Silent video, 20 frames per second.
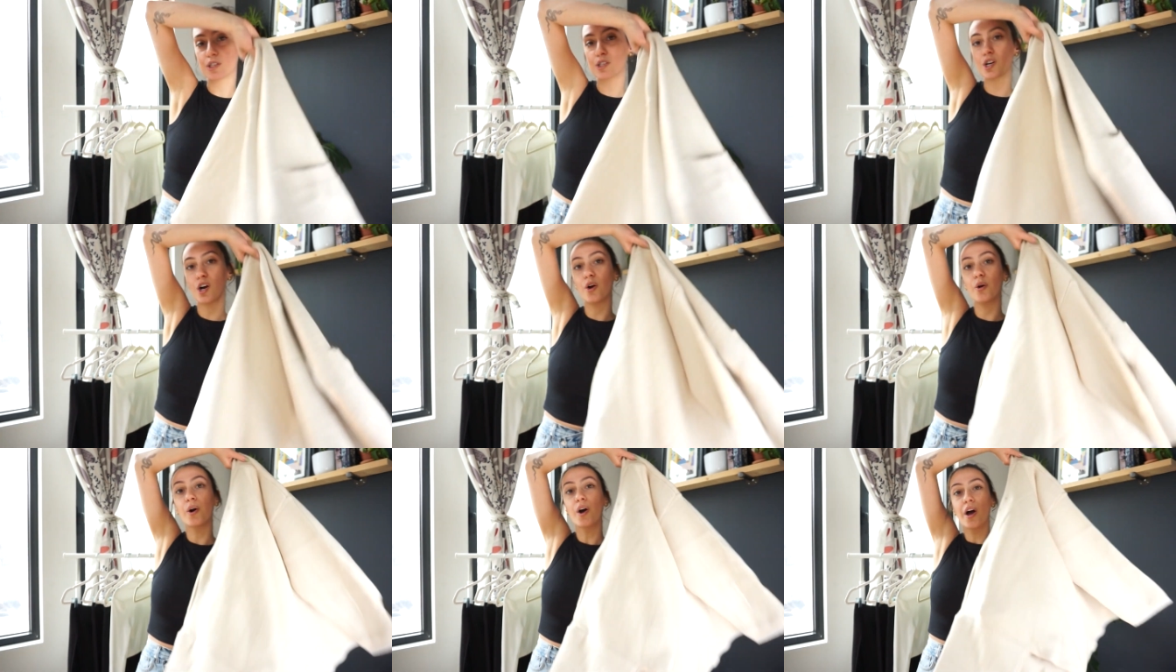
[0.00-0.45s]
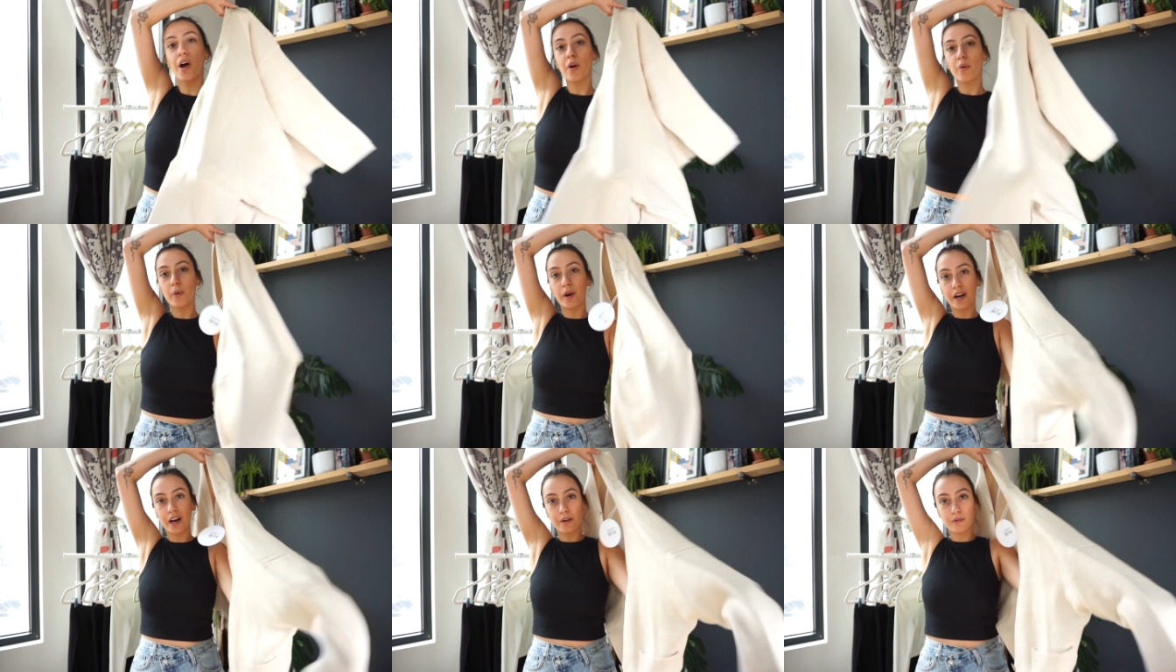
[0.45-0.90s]
So
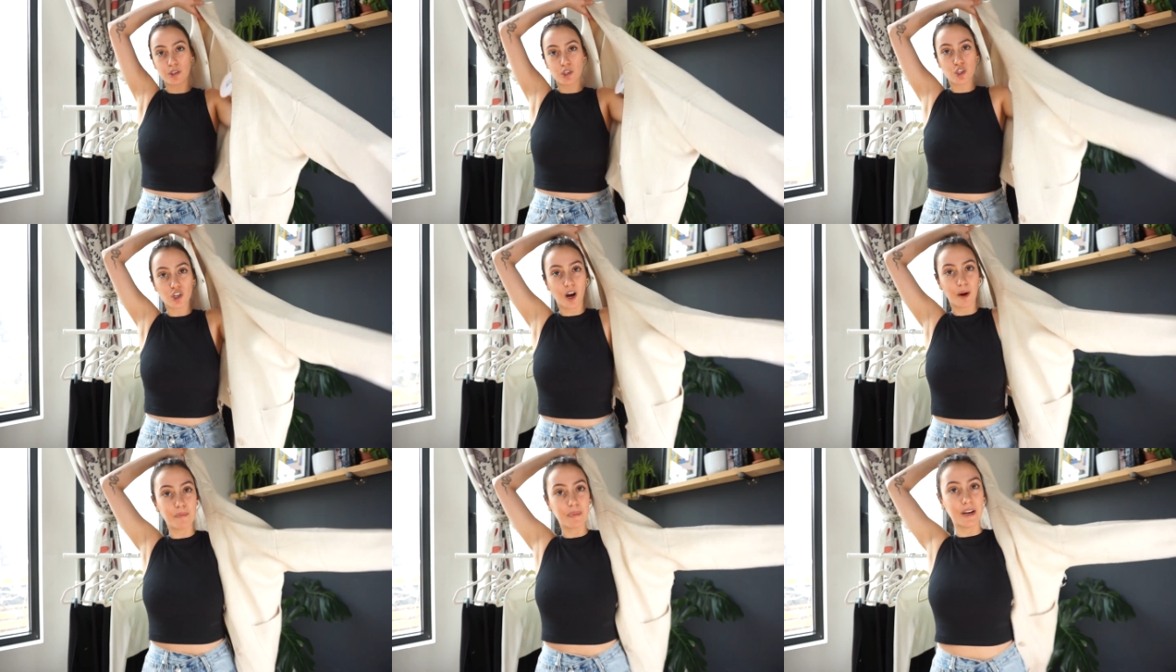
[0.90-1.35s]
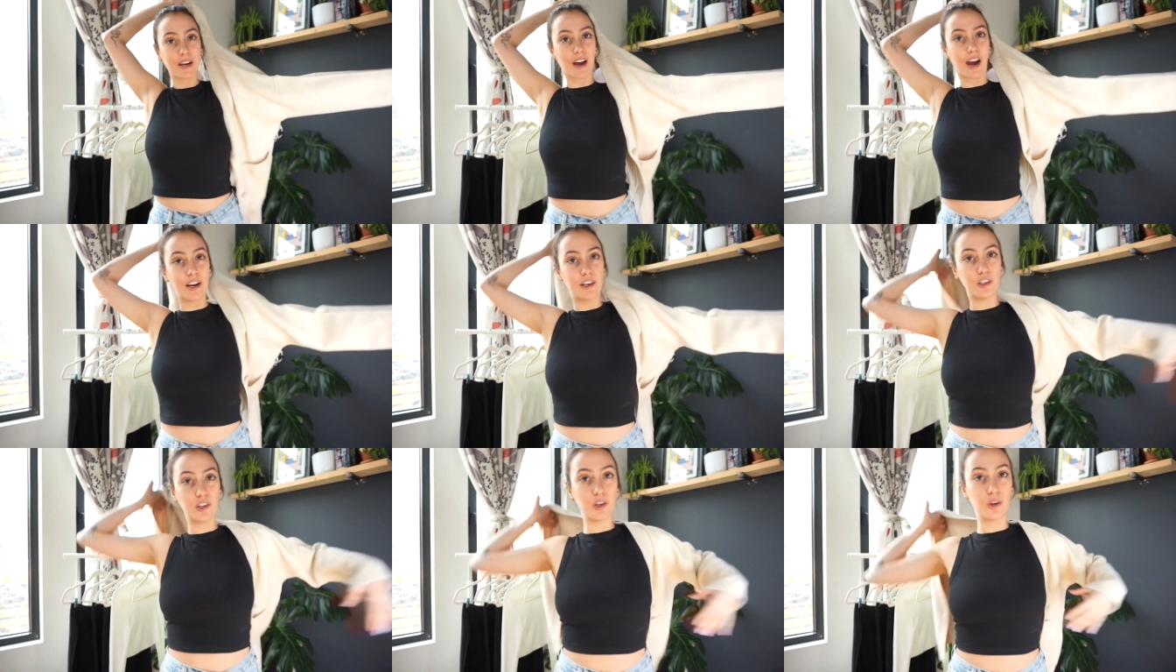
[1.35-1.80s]
when I was shopping,
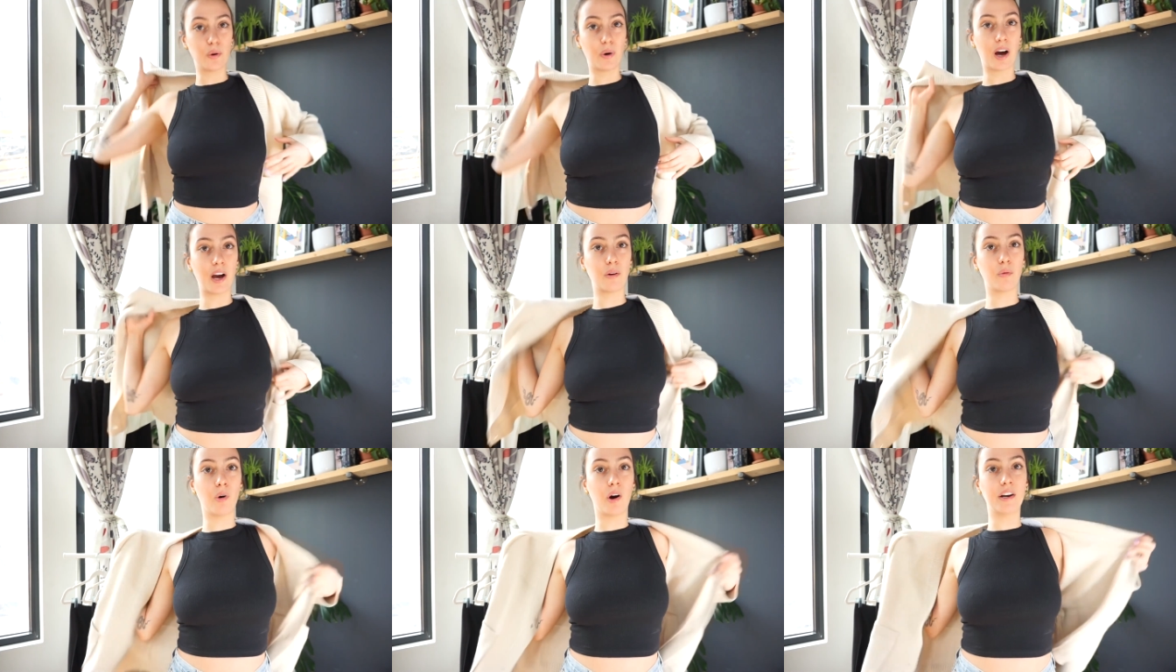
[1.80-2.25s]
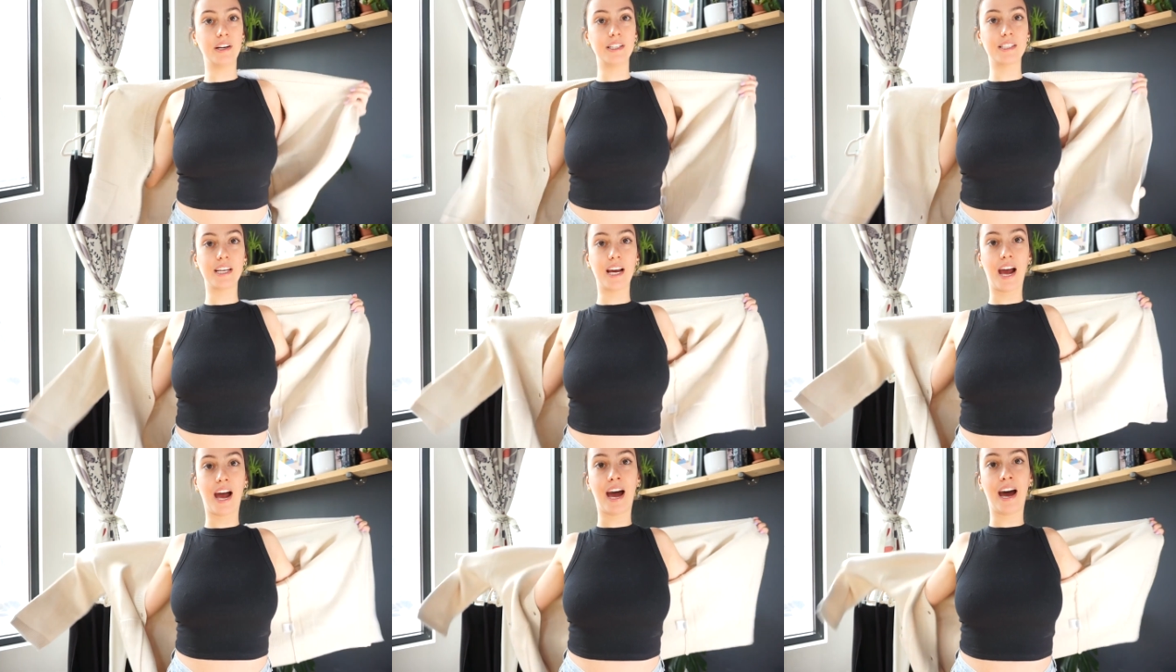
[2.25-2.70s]
I knew I wanted
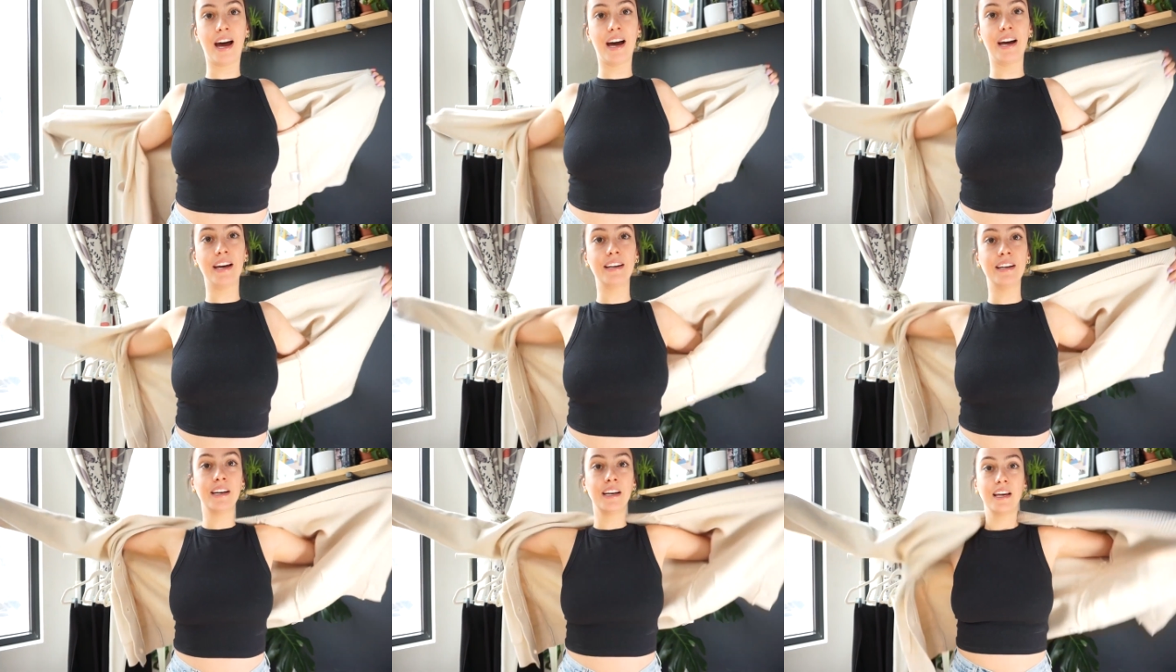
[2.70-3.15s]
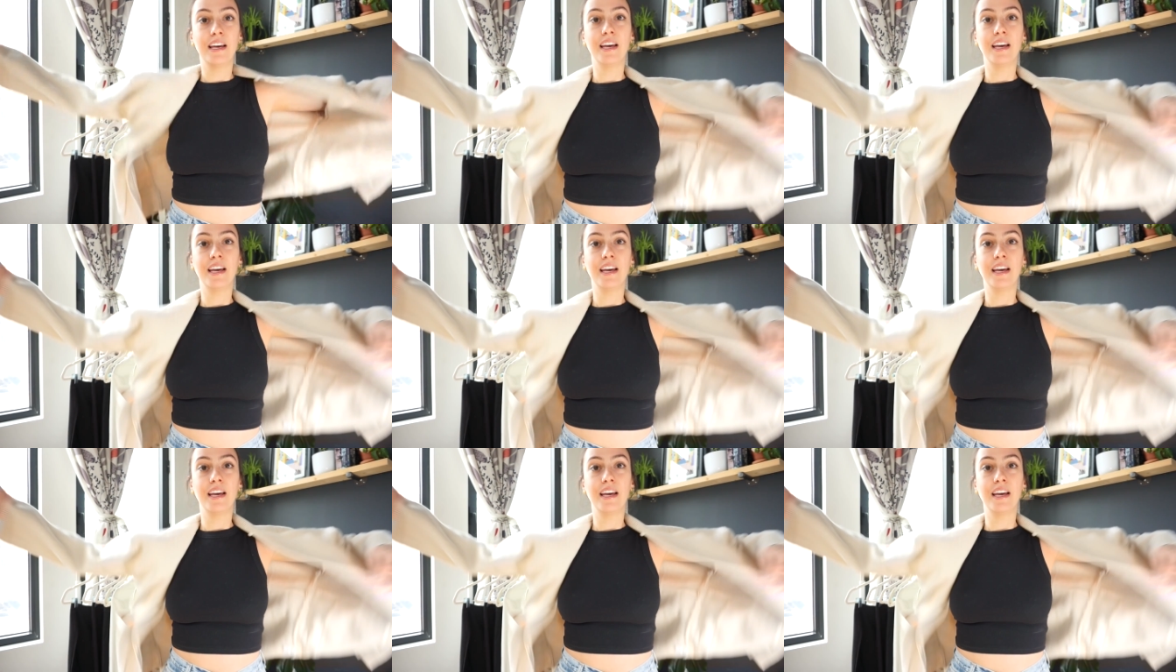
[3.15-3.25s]
to add